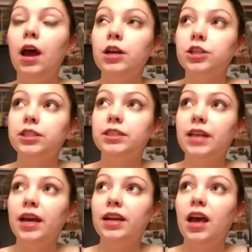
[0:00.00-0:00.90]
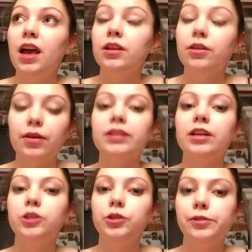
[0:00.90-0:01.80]
she said, the thought
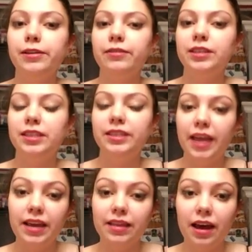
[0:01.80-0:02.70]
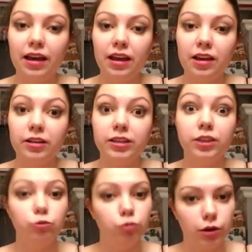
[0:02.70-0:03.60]
that you even say that
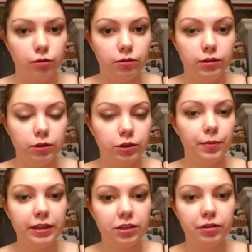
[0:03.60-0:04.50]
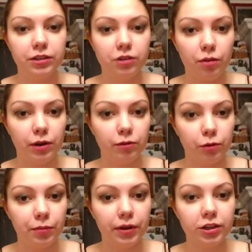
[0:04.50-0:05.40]
is rude. So she basically just called me a
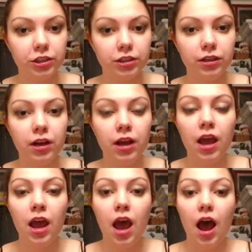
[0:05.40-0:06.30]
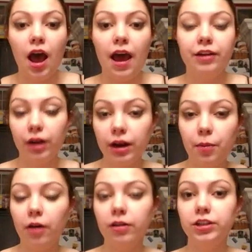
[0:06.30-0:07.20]
rude bitch. I tried
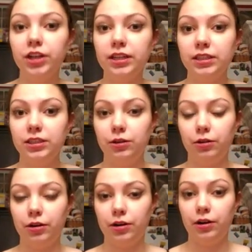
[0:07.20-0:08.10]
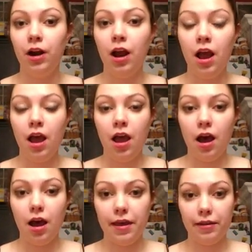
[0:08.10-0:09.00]
apologizing to her
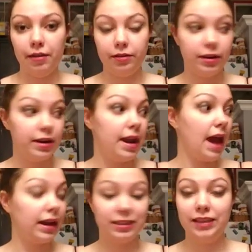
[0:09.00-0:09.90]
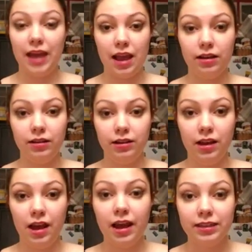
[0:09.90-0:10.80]
the next day,
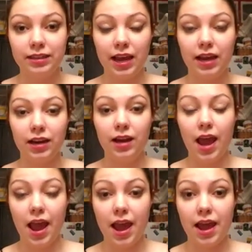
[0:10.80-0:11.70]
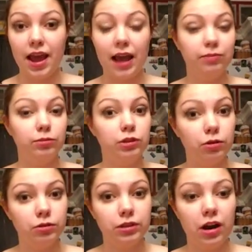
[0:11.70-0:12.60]
saying, hey, I am
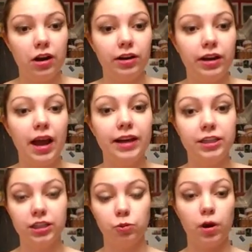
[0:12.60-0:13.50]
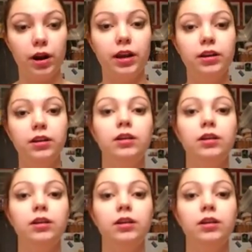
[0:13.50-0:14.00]
so sorry. I just wanted